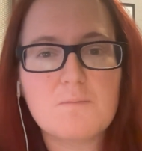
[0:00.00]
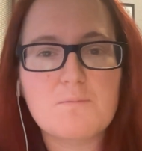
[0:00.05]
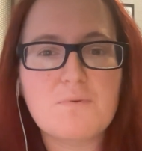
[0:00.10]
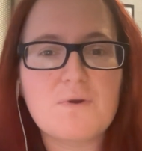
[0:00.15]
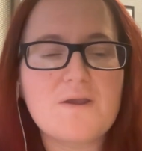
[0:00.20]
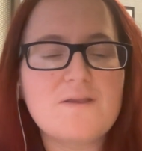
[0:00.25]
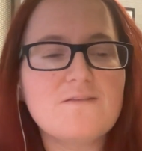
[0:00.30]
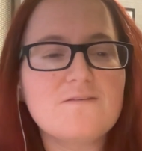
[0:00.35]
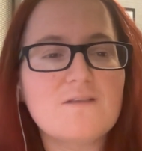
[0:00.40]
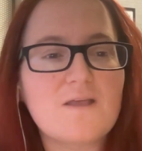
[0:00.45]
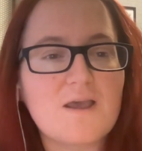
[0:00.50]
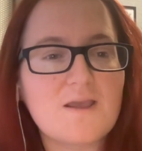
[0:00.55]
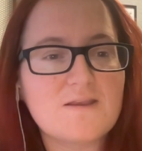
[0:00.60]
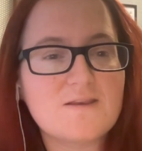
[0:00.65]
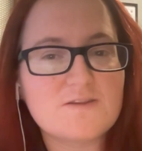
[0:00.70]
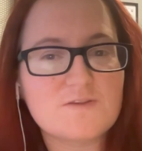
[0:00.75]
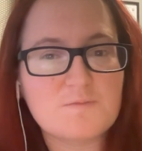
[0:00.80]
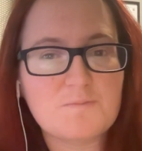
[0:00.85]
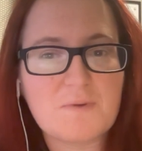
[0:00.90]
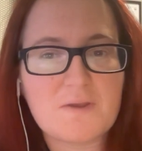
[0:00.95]

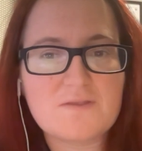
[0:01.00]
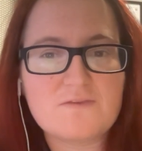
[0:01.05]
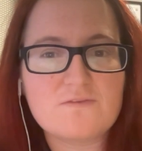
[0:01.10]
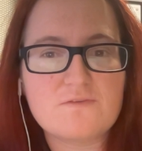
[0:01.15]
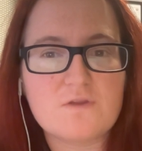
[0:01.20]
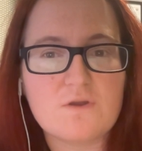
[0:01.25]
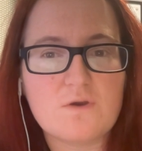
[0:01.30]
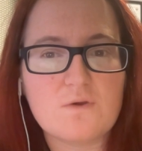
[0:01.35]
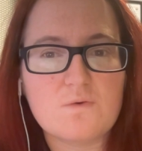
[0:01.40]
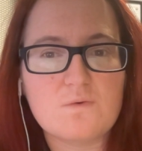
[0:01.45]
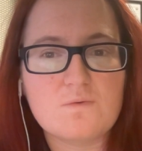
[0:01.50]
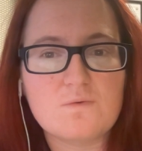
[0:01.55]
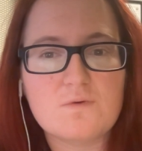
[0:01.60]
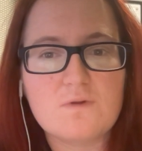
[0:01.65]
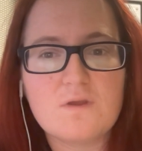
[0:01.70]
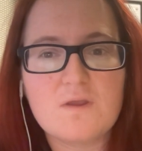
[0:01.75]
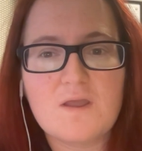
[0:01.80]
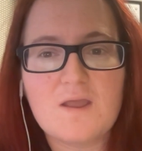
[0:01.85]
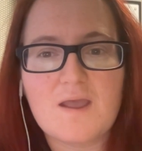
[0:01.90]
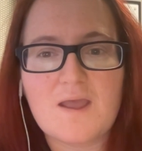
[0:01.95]
Priceline is best known
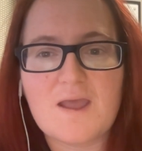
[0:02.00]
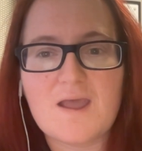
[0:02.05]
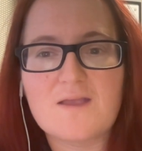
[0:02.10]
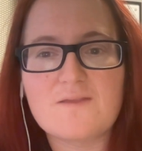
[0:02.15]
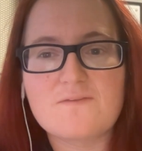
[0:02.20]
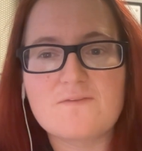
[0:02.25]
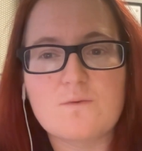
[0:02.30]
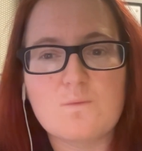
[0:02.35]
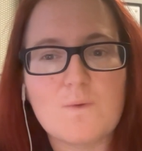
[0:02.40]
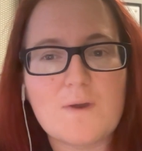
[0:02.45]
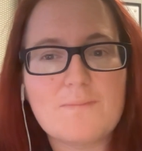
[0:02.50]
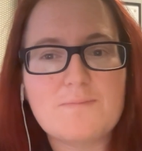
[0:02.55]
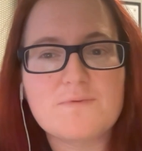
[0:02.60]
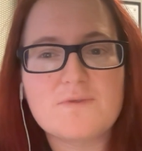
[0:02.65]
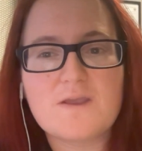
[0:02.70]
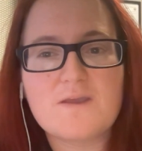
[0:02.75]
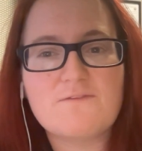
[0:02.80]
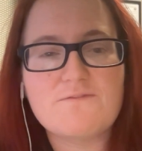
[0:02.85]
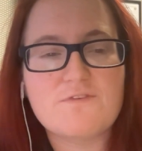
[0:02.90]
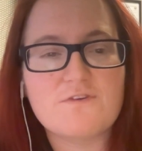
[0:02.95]
as the
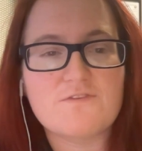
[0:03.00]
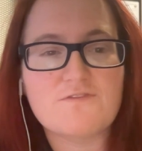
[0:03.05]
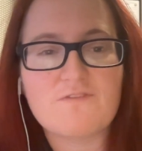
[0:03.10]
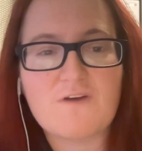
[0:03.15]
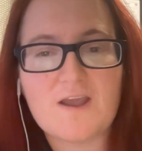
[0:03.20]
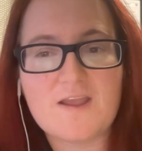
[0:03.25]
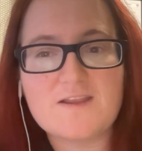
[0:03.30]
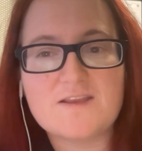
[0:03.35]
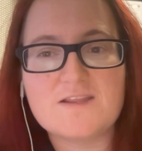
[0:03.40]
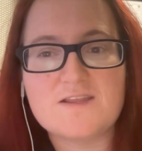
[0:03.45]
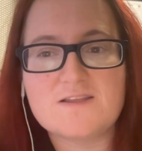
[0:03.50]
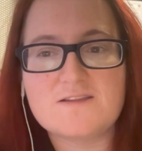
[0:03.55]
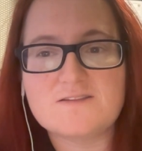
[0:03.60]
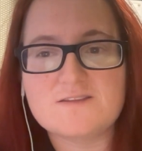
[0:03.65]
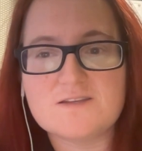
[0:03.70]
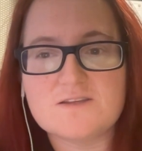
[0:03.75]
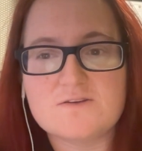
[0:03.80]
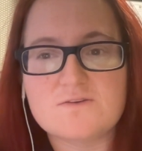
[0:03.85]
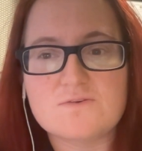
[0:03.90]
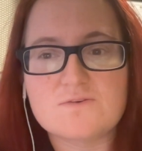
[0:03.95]
website for finding
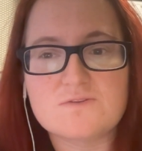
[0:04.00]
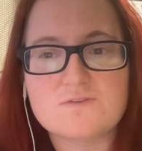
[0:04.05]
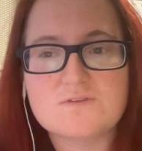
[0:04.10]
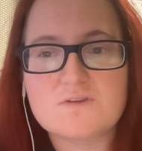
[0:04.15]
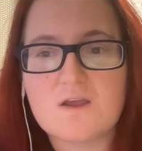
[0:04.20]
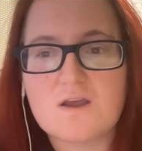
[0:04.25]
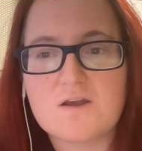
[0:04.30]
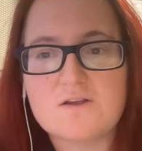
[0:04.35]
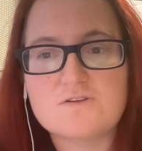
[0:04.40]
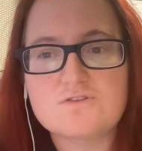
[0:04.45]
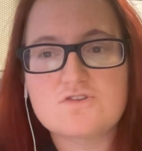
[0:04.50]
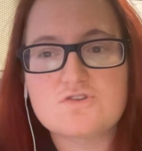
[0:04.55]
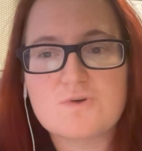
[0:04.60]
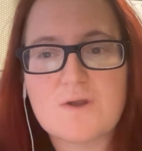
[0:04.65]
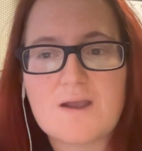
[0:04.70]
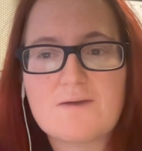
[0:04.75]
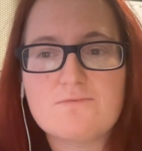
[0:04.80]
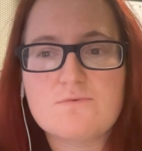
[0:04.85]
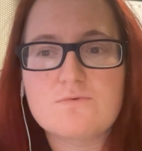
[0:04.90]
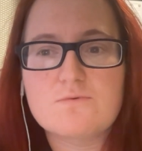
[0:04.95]
deals on
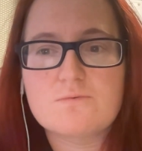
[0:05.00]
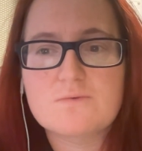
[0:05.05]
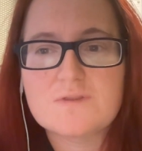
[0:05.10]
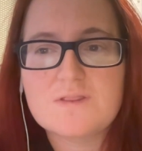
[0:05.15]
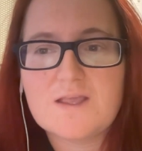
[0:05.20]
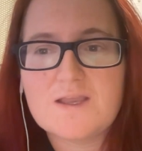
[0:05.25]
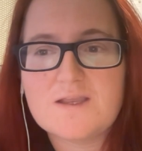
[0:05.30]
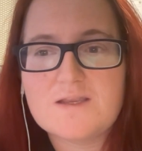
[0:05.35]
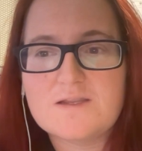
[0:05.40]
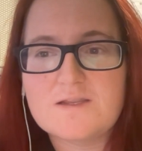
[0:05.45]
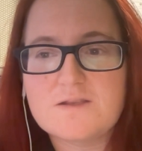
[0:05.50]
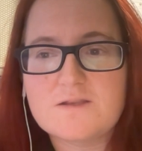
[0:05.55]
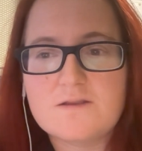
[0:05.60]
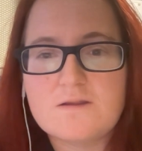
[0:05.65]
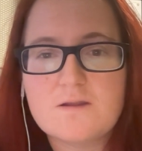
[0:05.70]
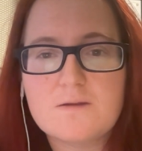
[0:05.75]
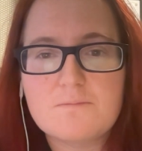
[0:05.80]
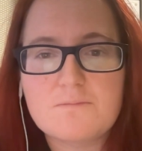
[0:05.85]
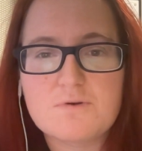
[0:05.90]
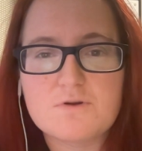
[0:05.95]
travel-related
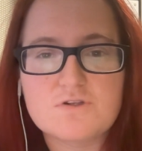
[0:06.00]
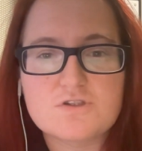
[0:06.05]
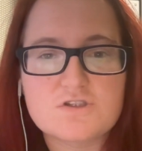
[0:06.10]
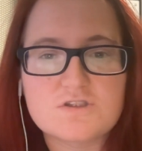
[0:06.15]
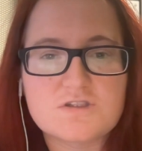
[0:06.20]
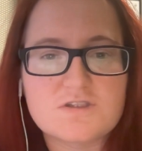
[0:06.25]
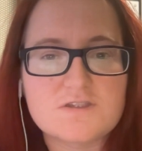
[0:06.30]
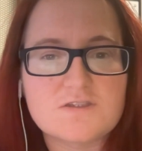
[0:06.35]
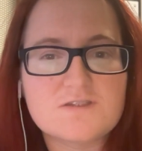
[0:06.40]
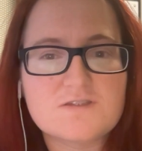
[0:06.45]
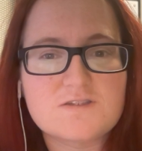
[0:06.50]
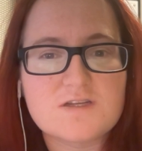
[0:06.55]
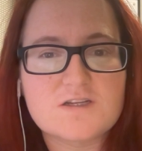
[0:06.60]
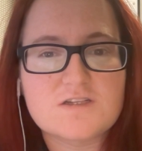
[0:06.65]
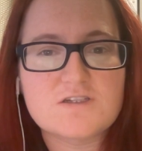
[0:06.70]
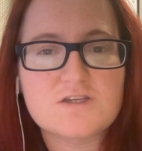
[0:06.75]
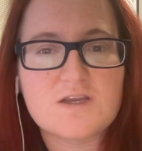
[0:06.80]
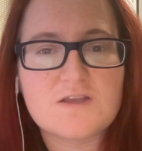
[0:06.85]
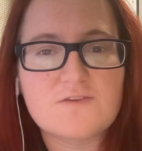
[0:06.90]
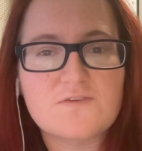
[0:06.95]
purchases
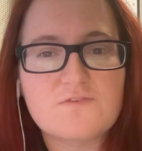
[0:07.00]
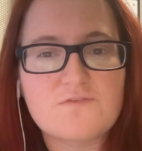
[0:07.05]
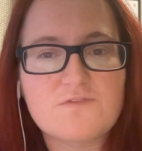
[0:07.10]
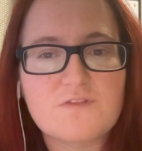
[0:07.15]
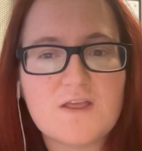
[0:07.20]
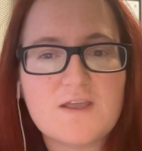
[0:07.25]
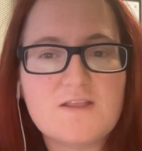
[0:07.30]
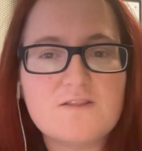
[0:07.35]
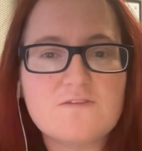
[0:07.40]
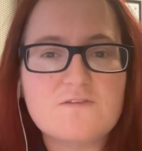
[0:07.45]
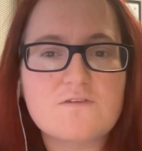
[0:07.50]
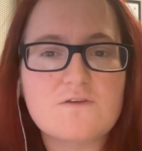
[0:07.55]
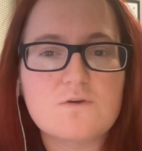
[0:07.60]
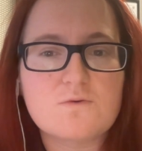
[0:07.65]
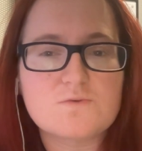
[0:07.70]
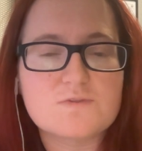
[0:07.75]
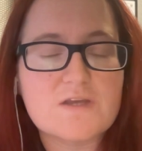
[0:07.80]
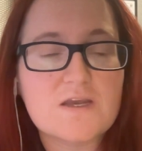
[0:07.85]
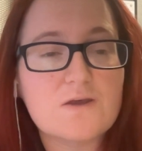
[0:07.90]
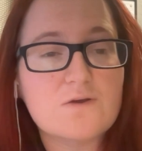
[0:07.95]
such as flights,
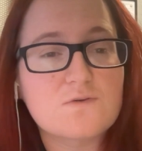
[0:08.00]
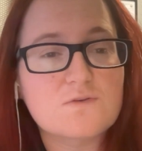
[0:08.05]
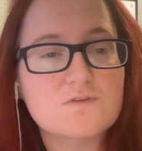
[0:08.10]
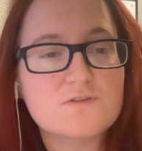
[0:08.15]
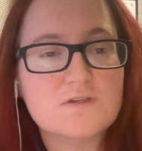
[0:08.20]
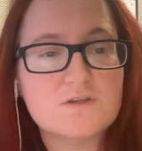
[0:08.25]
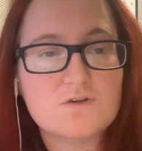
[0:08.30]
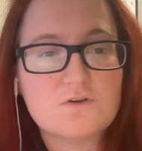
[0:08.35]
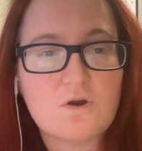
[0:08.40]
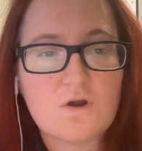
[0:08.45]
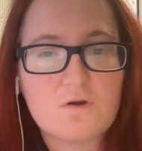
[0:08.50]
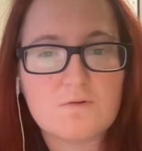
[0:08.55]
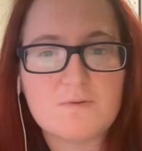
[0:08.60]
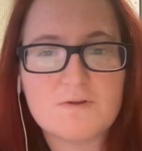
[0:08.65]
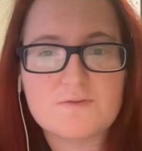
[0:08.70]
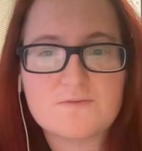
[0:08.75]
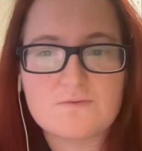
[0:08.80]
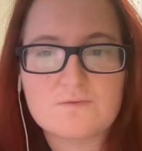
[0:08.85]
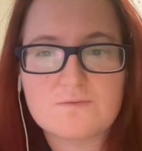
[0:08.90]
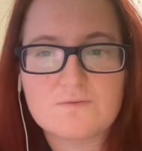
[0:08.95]
hotels, and car
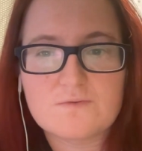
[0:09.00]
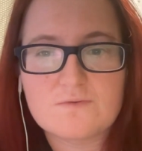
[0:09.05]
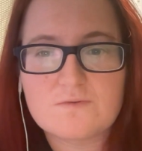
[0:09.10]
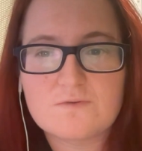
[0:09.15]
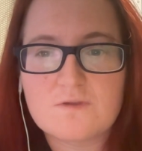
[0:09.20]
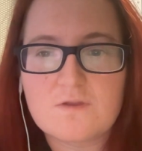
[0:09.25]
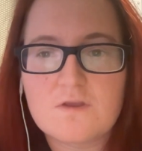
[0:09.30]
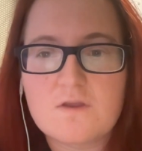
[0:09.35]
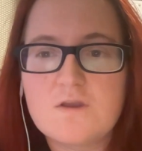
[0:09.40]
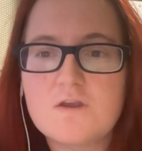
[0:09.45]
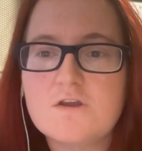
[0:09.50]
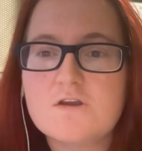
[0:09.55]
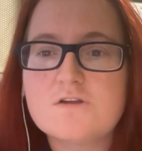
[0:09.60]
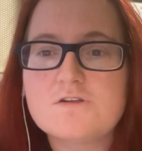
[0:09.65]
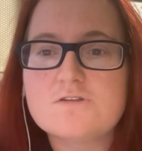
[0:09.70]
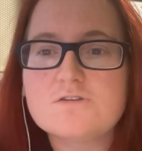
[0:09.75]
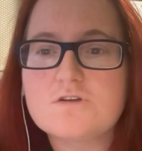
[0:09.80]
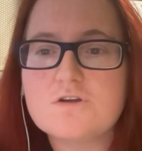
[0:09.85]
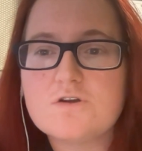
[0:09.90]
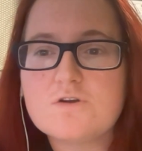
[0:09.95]
rentals.
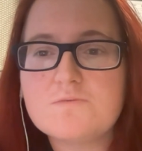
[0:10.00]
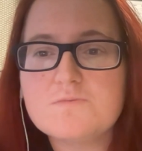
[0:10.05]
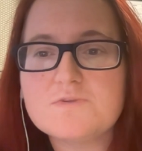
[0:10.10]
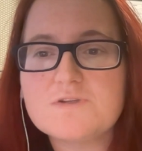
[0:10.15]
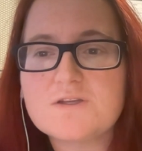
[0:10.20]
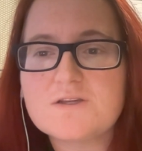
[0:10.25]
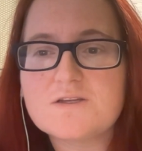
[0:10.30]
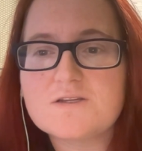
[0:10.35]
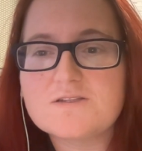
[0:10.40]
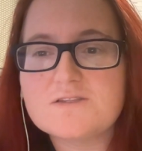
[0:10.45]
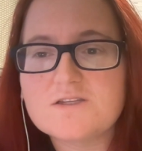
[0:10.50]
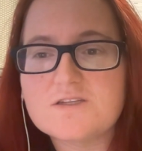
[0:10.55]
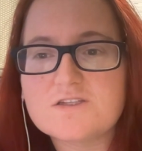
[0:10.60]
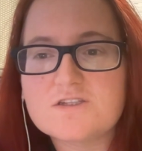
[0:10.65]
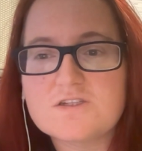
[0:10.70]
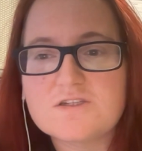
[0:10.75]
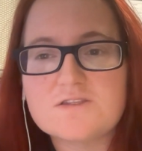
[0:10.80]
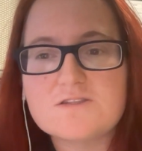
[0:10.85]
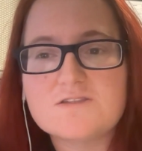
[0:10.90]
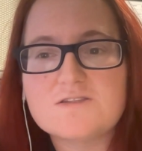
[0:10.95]
Terms and
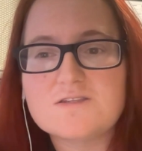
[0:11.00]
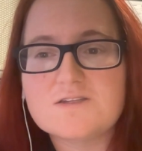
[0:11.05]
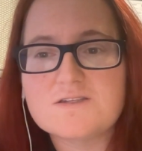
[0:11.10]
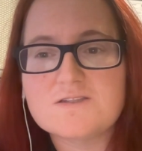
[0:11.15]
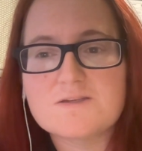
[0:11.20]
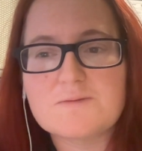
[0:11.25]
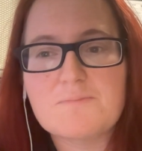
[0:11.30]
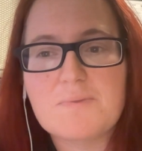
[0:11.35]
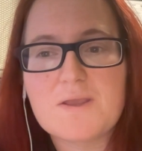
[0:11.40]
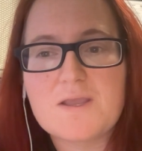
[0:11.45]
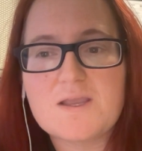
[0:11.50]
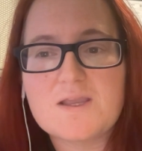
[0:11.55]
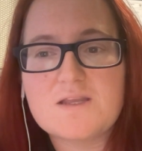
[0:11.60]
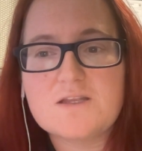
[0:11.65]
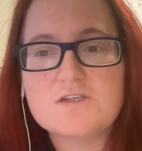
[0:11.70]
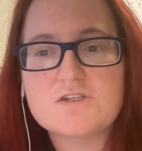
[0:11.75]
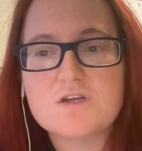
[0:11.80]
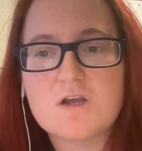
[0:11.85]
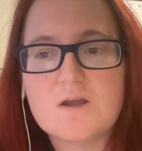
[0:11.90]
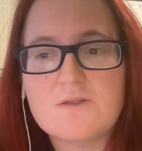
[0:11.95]
Conditions is a
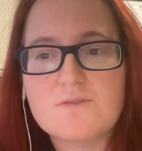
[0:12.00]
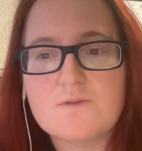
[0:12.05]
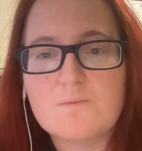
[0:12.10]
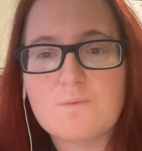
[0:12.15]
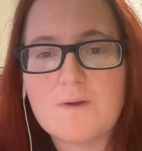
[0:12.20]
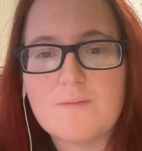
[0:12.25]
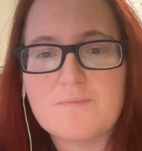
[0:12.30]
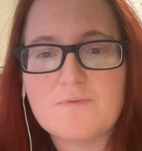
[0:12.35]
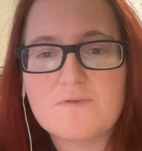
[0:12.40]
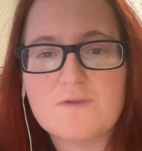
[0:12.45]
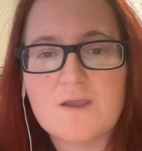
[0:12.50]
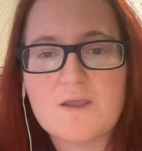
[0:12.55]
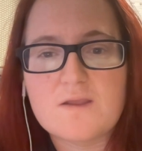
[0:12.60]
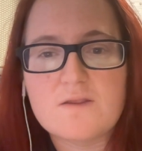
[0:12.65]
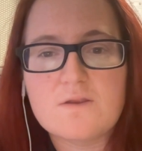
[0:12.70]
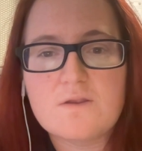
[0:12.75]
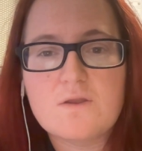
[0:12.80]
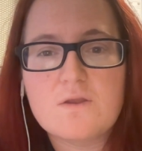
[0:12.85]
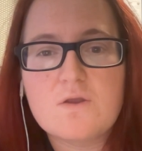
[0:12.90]
page on the website